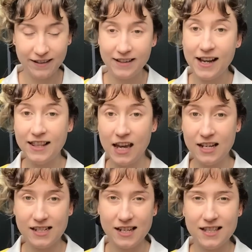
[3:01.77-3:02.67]
in the
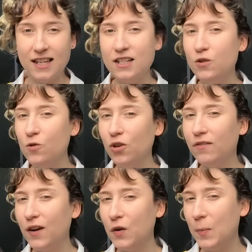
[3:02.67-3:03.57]
80s. They do look
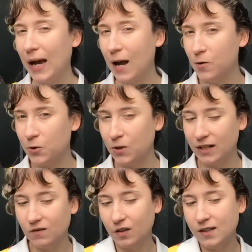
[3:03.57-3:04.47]
very powdery and
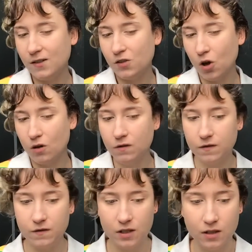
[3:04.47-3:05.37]
very
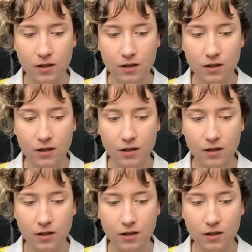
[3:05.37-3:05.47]
soft.